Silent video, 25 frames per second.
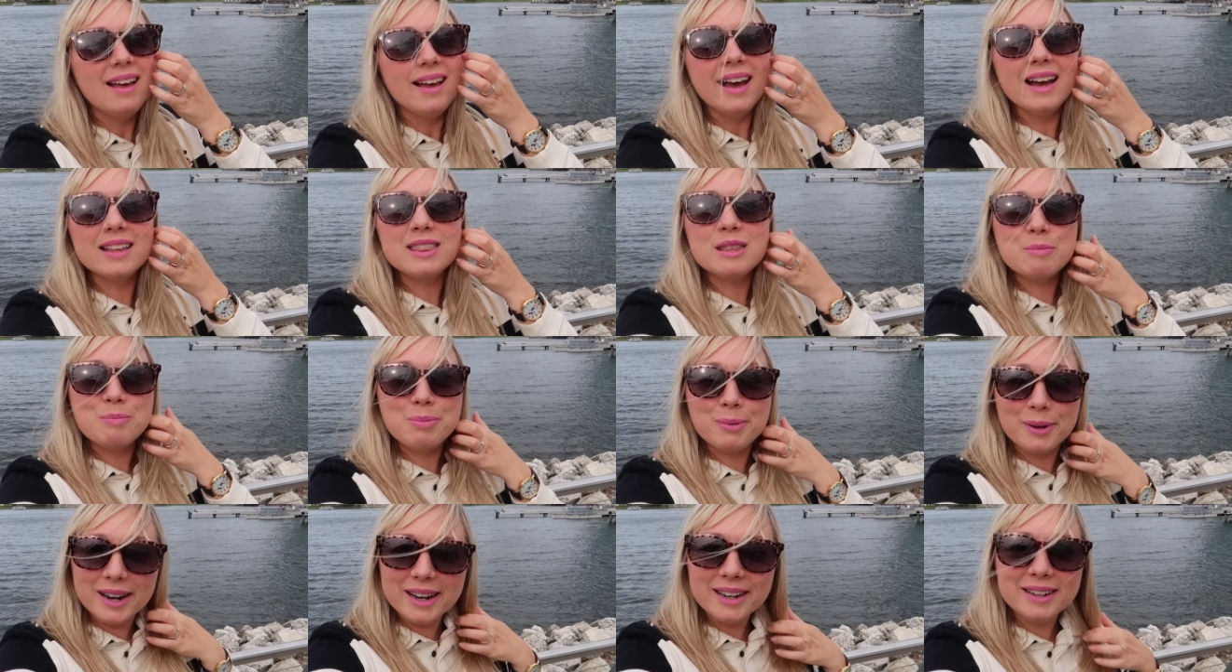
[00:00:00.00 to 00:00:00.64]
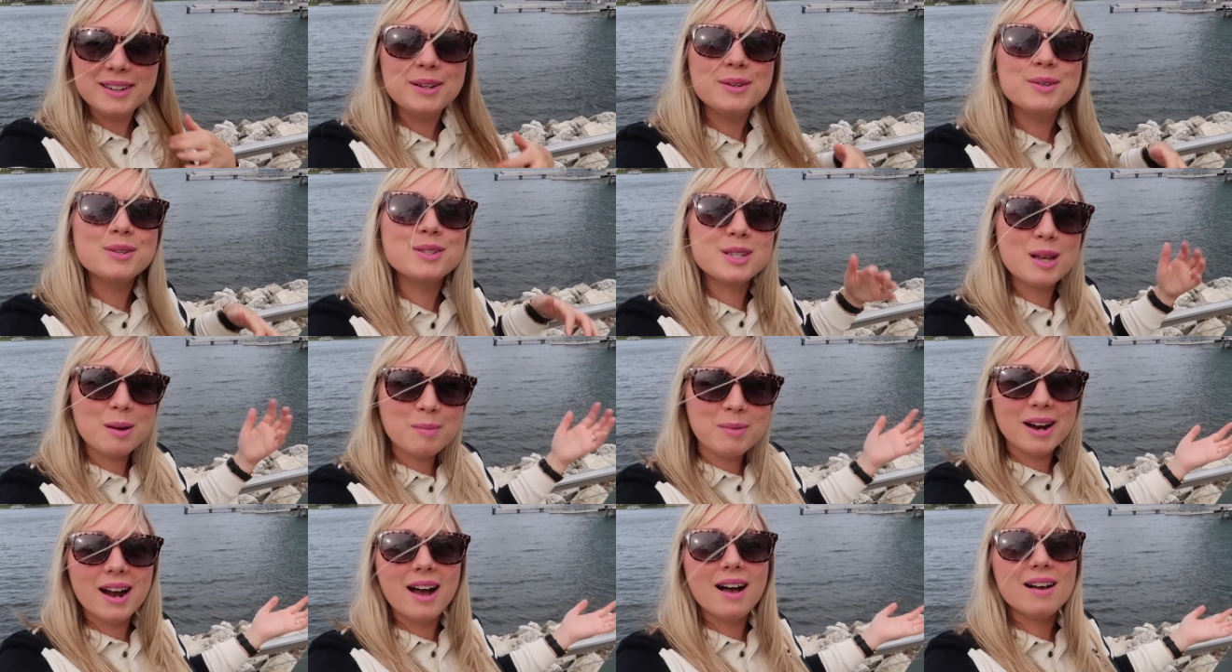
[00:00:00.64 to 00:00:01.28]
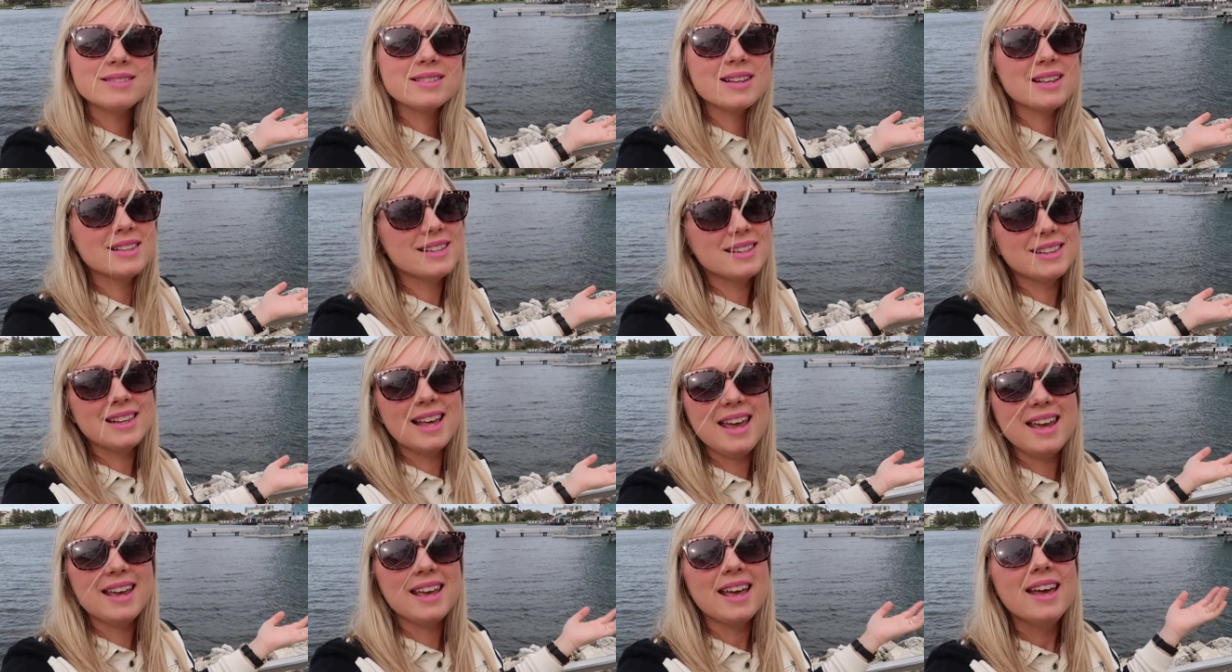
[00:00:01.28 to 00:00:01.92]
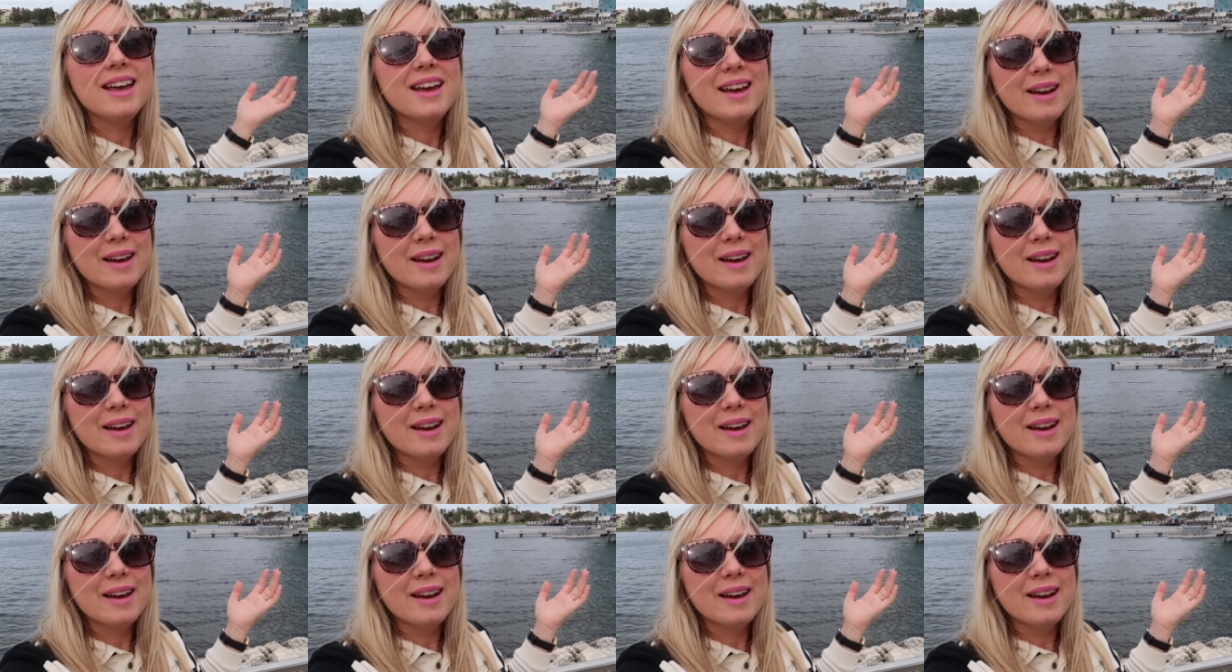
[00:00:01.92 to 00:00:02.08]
at the brand new Summer House on the Lake